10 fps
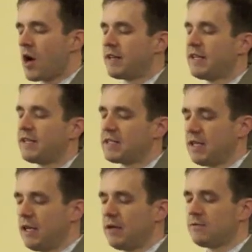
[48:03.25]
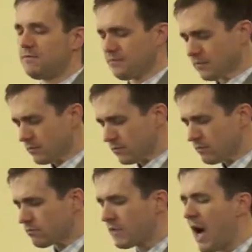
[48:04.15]
our tendency
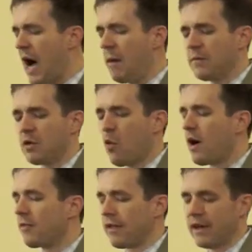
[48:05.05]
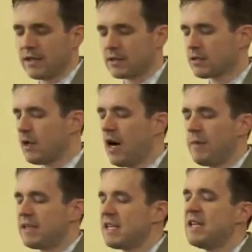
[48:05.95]
to want things
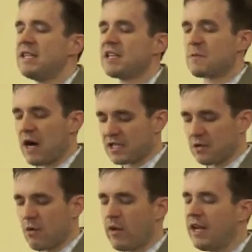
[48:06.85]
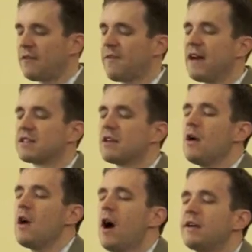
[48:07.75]
as easy as possible. We
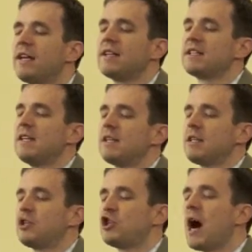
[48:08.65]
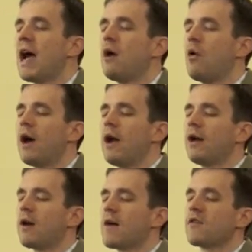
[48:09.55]
confess our tendency to shy away
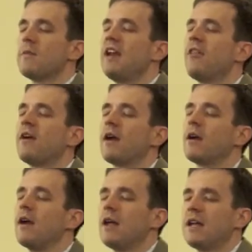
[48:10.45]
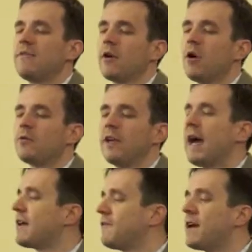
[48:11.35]
from anything difficulty.
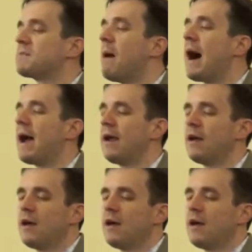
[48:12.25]
I confess my